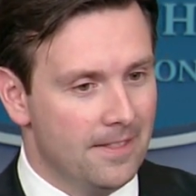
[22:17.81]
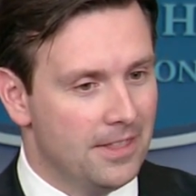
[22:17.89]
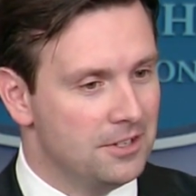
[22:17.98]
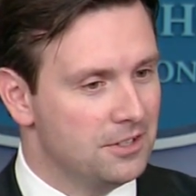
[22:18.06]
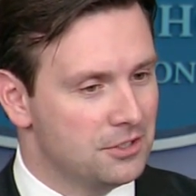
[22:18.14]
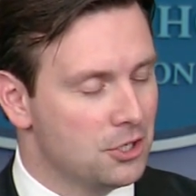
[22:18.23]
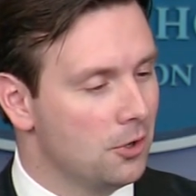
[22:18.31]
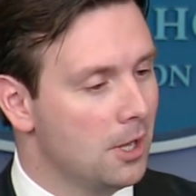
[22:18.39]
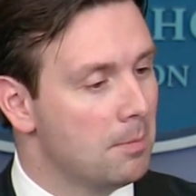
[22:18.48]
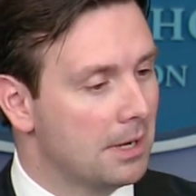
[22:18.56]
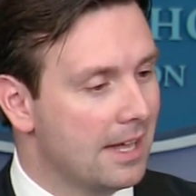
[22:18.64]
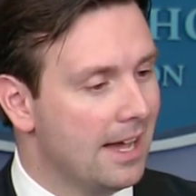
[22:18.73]
that just showing
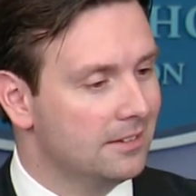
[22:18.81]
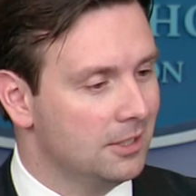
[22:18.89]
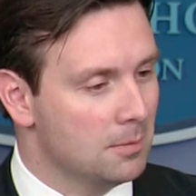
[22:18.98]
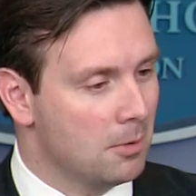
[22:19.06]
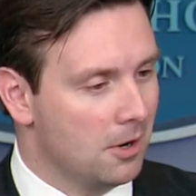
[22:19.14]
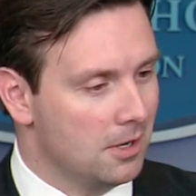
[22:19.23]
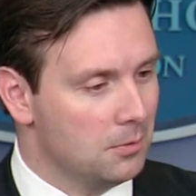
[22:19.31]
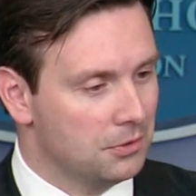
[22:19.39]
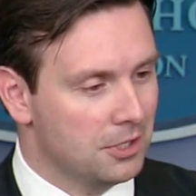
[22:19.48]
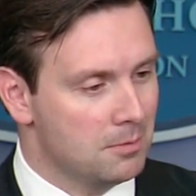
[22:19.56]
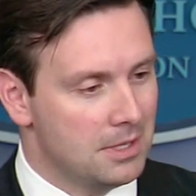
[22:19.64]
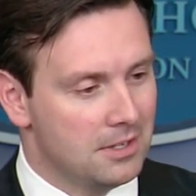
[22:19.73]
up at a cocktail party was
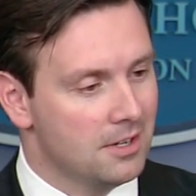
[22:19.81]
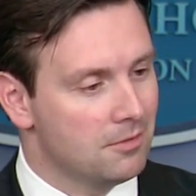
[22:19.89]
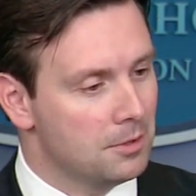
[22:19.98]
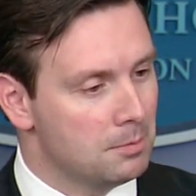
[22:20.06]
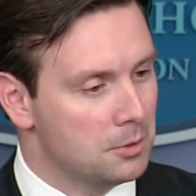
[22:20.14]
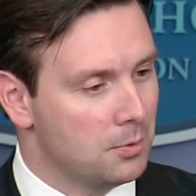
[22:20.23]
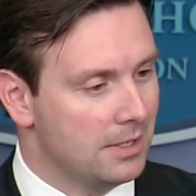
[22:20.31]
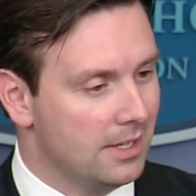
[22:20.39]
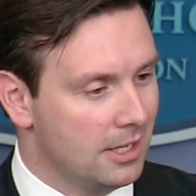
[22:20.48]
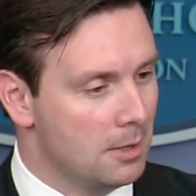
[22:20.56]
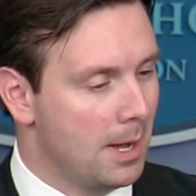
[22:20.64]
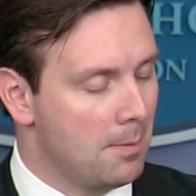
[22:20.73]
going to be the difference between
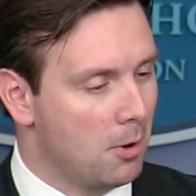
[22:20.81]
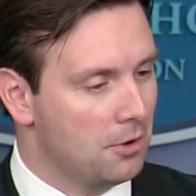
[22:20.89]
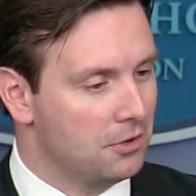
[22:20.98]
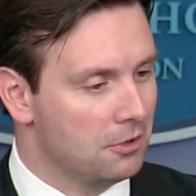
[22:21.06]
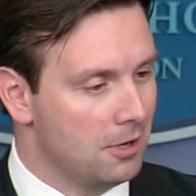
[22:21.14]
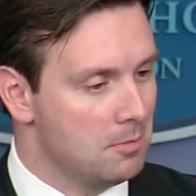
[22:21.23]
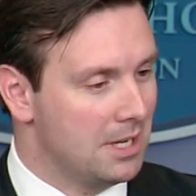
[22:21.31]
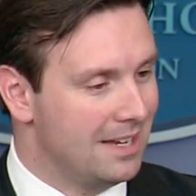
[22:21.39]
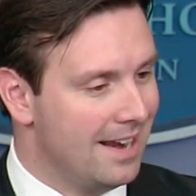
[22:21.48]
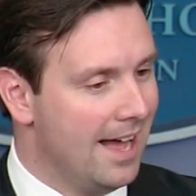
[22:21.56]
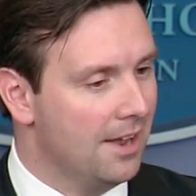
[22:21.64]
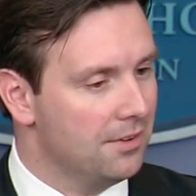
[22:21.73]
getting a bipartisan agreement
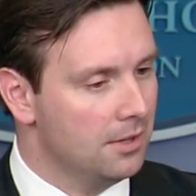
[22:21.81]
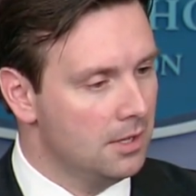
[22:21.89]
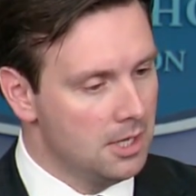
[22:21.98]
and not.